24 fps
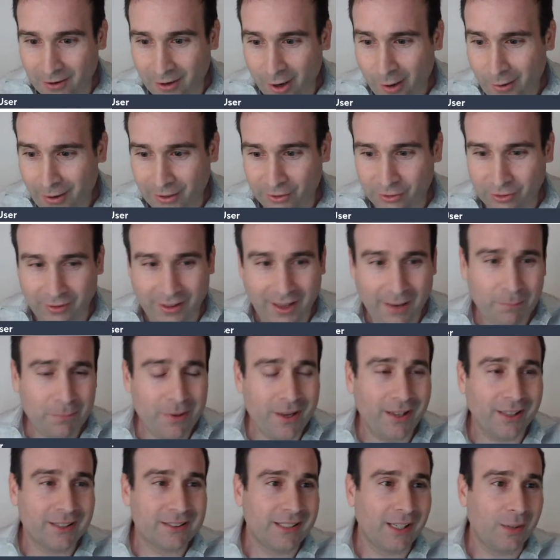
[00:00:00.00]
All right, so that
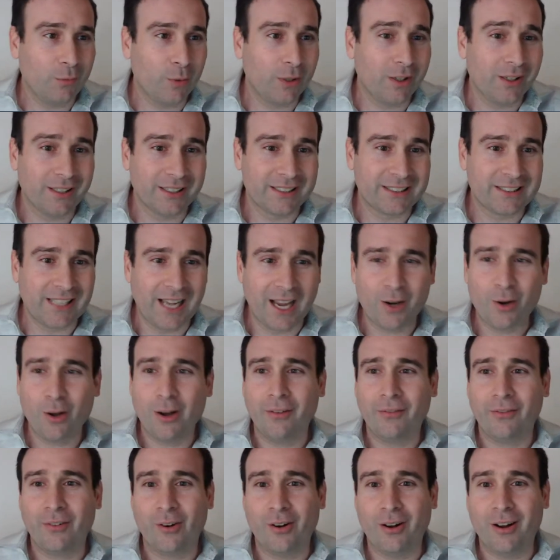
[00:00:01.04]
being said, we're going to sign
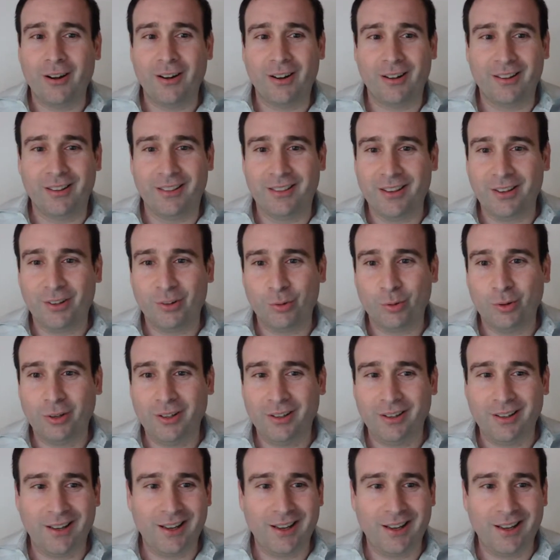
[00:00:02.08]
off on this one.